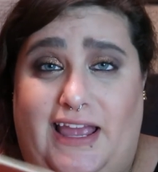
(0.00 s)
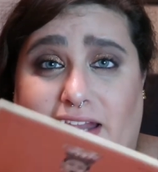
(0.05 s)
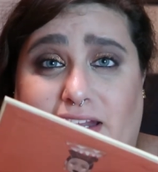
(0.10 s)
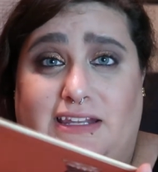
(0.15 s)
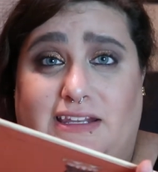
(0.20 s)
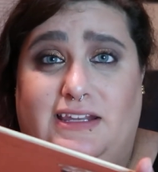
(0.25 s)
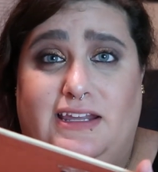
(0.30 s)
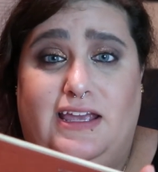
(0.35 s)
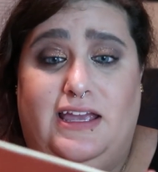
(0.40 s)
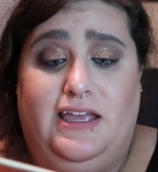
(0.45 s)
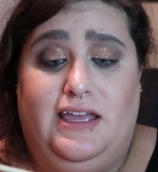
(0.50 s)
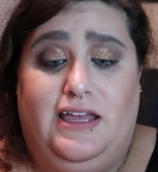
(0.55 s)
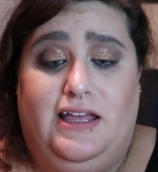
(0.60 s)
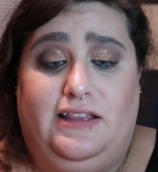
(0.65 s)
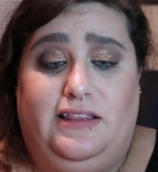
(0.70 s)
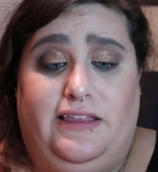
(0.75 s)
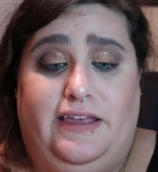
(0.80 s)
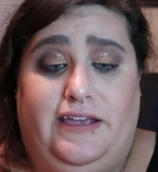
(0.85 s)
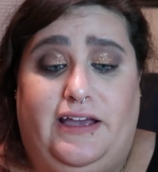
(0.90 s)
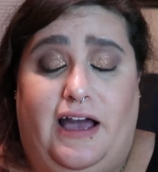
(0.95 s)
and
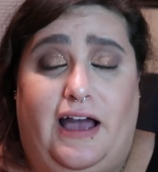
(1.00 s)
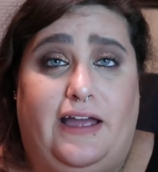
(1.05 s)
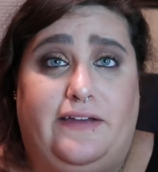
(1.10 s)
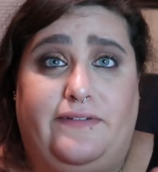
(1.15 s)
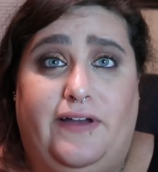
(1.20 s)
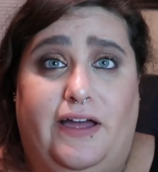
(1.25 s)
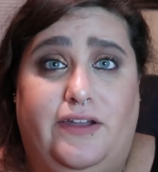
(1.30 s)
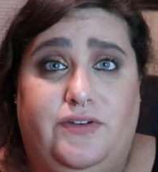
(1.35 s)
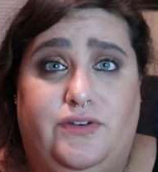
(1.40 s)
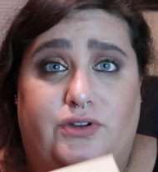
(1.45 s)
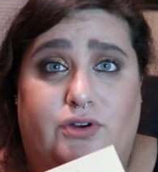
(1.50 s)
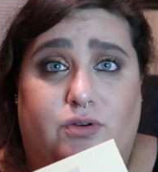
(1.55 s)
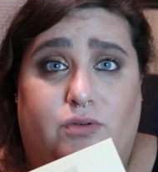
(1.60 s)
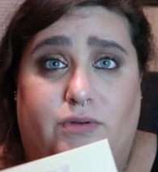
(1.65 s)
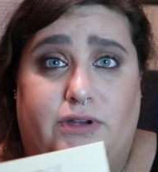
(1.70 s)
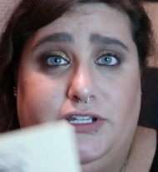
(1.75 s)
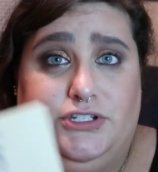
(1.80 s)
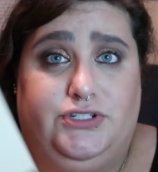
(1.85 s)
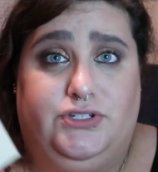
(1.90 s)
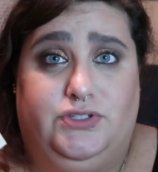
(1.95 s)
like I've had
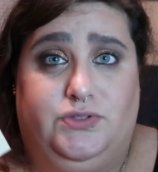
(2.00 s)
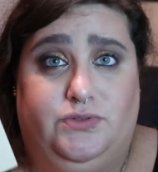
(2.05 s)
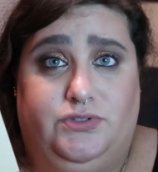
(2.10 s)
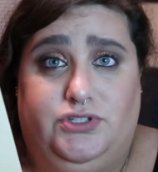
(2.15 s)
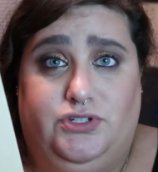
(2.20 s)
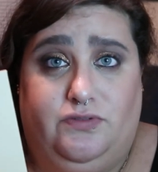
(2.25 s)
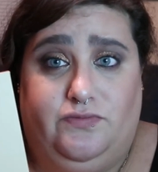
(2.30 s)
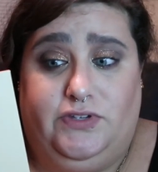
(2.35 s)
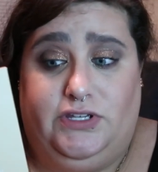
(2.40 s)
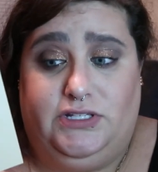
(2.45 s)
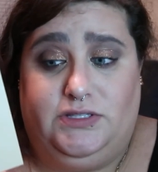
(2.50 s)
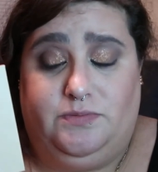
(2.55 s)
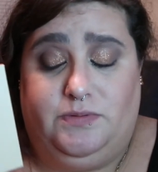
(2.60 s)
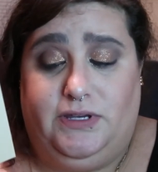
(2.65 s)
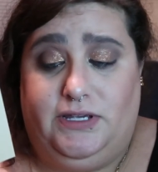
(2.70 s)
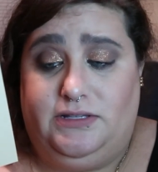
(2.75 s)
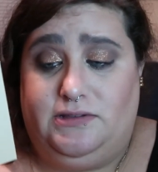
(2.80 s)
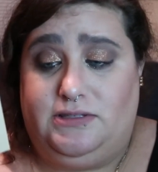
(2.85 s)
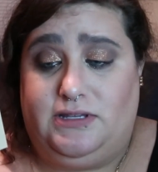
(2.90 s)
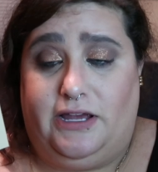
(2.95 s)
no issues with Juvia's
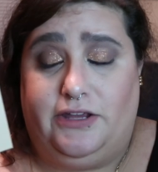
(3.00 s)
Place.